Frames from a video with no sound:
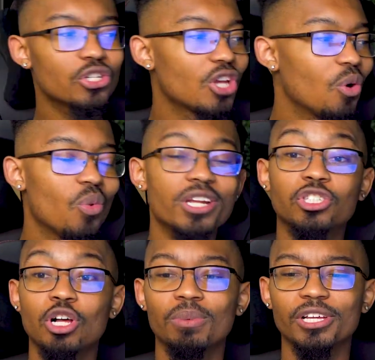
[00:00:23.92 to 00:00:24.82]
So what is
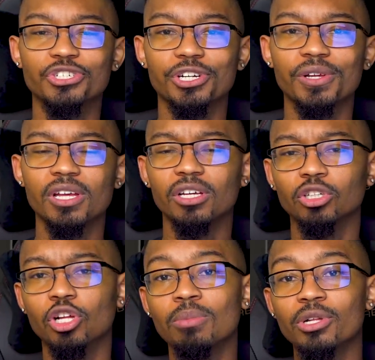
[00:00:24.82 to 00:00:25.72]
global entry?
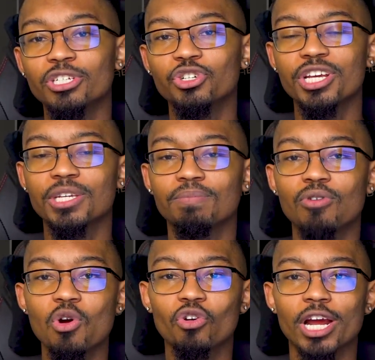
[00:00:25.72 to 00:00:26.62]
Global entry is a
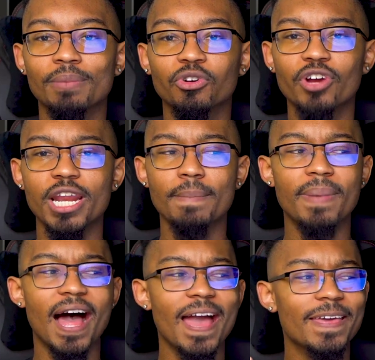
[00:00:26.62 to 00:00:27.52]
program created
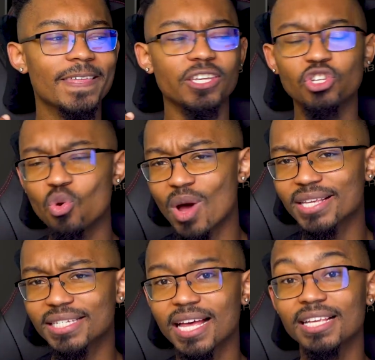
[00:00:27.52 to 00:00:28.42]
by the
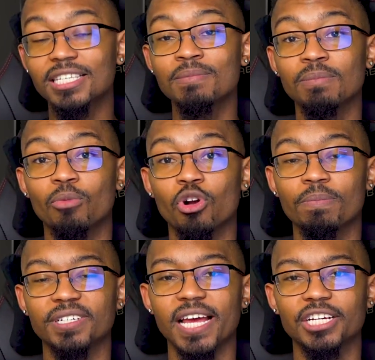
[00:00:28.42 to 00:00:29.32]
U.S. Customs and Border
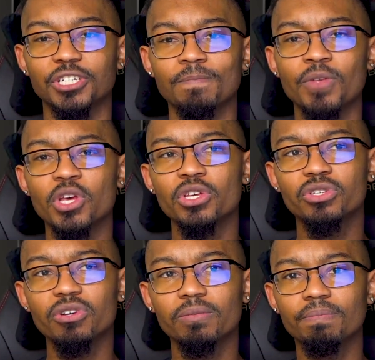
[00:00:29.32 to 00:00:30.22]
Protection.
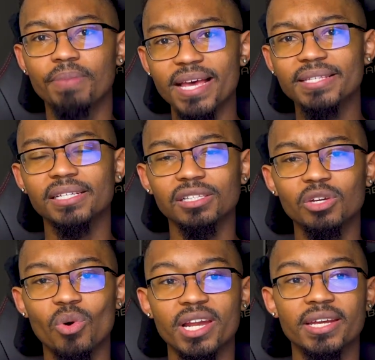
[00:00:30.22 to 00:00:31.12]
So
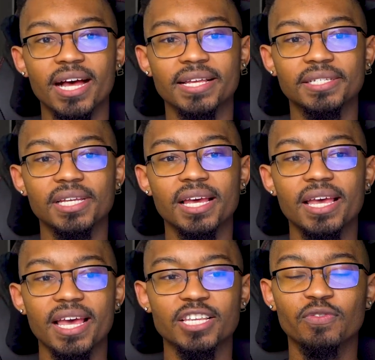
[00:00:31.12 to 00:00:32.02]
basically what it does
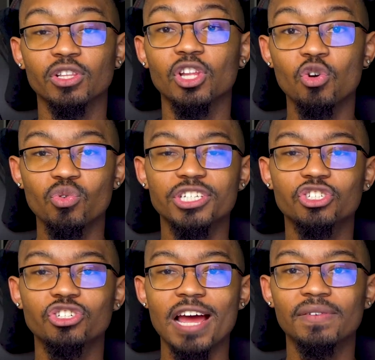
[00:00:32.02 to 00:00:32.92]
is for
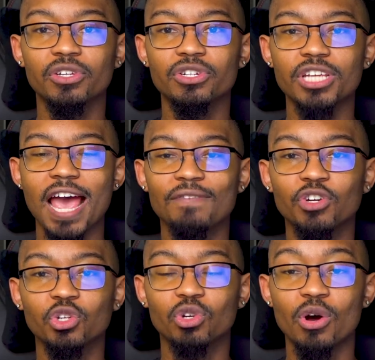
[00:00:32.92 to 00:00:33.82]
low-risk travelers,
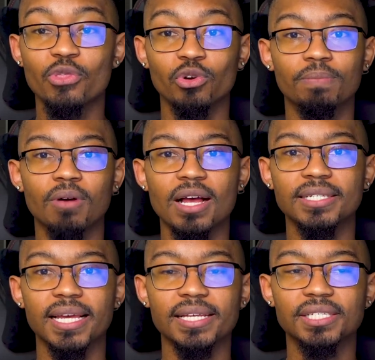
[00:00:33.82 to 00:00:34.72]
after you go through a
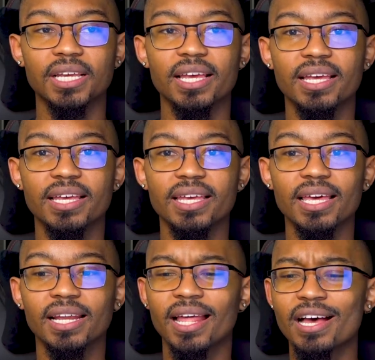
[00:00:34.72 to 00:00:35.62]
process,
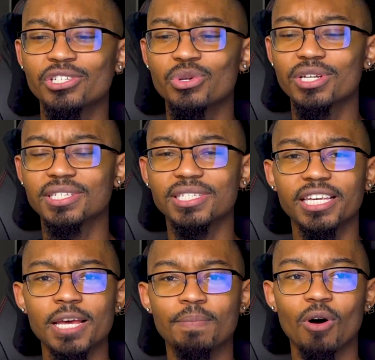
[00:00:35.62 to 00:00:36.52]
it allows you to
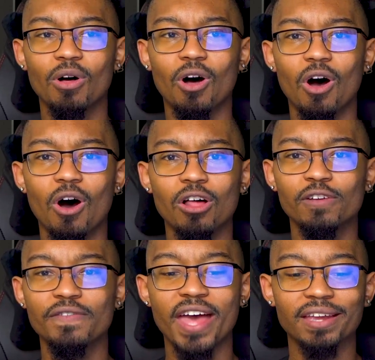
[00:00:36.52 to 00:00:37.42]
skip all
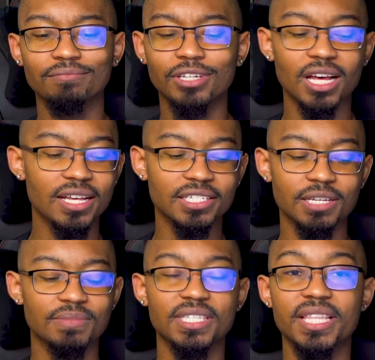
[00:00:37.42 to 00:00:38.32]
of that
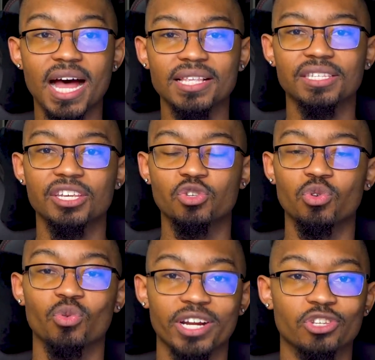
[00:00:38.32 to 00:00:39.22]
customs nonsense
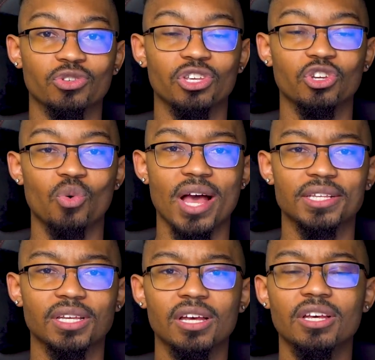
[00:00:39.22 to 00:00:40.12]
when re-entering the
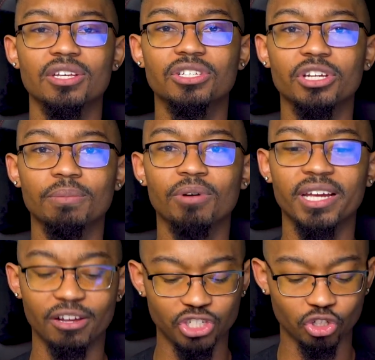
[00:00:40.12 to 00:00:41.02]
U.S. So you
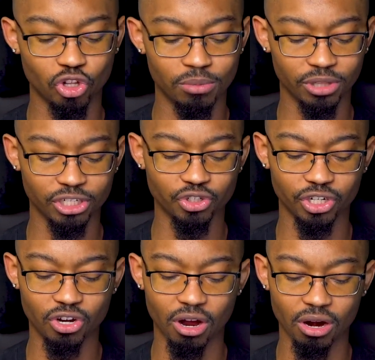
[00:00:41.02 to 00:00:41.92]
bring out your global
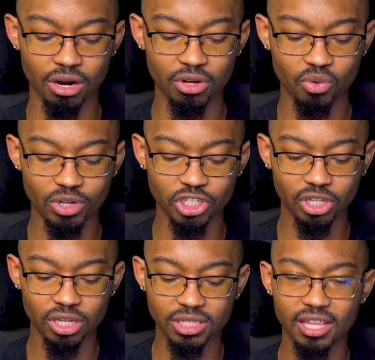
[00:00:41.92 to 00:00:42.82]
entry card, which
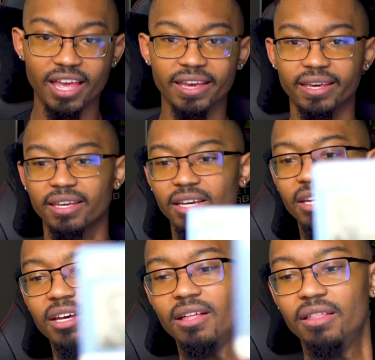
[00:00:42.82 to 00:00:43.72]
looks like
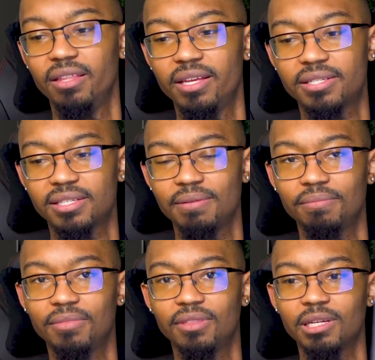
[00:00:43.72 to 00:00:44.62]
this.
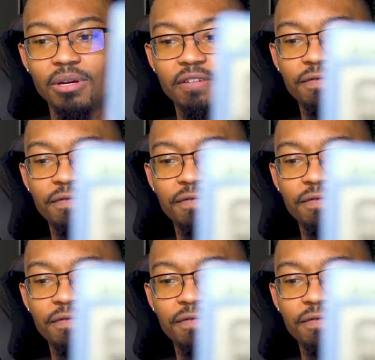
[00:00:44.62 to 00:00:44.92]
Come on,